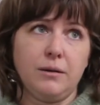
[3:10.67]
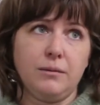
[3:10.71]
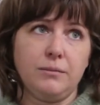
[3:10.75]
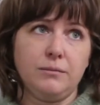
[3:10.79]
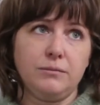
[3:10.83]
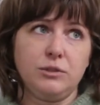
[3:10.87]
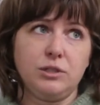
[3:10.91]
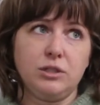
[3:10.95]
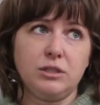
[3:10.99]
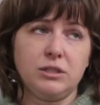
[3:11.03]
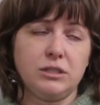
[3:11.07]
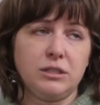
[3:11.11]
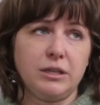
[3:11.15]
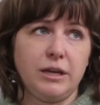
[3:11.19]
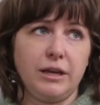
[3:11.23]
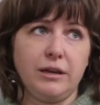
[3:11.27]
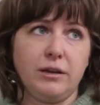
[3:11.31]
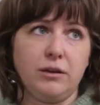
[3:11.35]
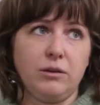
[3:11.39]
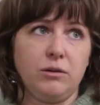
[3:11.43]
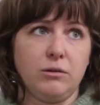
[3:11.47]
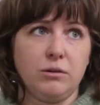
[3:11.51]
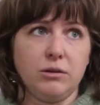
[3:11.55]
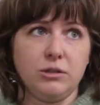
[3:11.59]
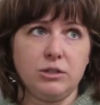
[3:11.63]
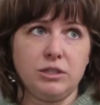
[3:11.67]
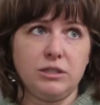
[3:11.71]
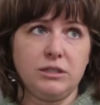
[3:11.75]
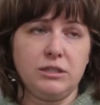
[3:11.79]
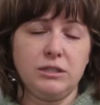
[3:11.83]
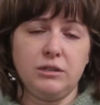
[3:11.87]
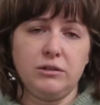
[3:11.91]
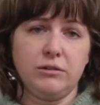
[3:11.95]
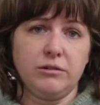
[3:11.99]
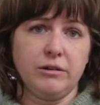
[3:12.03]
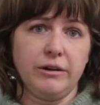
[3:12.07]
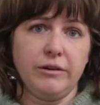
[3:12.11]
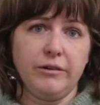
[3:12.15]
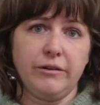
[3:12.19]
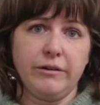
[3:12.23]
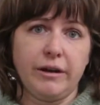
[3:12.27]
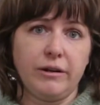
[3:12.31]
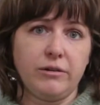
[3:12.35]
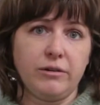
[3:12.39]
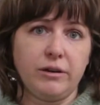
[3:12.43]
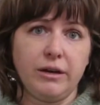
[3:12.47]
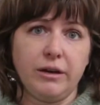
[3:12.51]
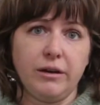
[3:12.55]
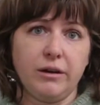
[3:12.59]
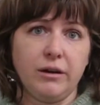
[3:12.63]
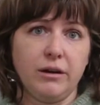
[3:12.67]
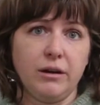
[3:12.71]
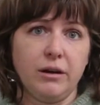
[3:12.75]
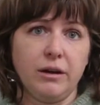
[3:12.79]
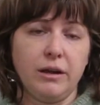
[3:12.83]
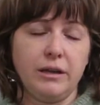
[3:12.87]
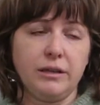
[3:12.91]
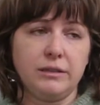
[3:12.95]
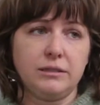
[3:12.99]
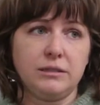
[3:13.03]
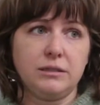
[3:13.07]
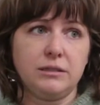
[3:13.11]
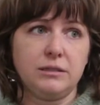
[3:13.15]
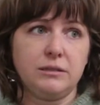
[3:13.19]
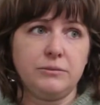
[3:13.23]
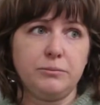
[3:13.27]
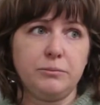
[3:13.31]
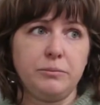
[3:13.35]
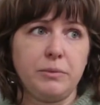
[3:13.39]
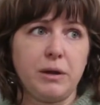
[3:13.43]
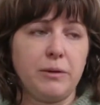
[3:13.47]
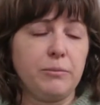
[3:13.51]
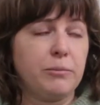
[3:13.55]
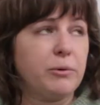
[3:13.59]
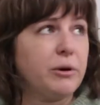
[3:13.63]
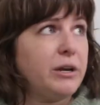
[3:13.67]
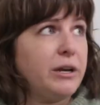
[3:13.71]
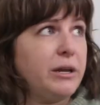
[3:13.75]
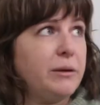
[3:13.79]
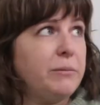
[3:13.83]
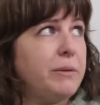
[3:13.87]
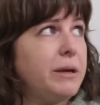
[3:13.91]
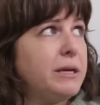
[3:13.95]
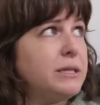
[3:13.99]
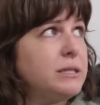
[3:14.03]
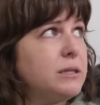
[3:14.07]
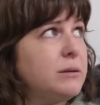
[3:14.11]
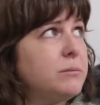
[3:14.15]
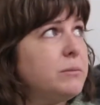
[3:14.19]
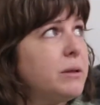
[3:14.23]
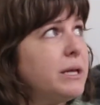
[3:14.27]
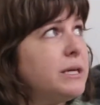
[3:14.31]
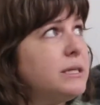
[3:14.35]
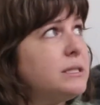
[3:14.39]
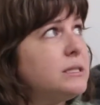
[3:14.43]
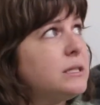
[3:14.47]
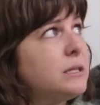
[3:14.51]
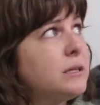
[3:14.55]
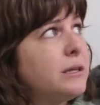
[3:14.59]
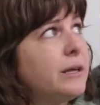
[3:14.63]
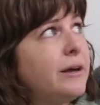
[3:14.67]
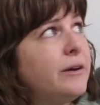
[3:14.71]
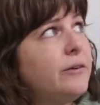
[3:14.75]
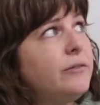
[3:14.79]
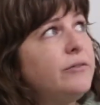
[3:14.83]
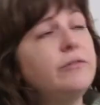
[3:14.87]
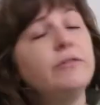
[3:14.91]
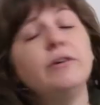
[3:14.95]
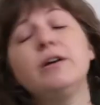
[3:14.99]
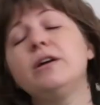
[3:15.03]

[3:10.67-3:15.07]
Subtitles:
just like gorgeous scenery around here. It's a pretty amazing place to live.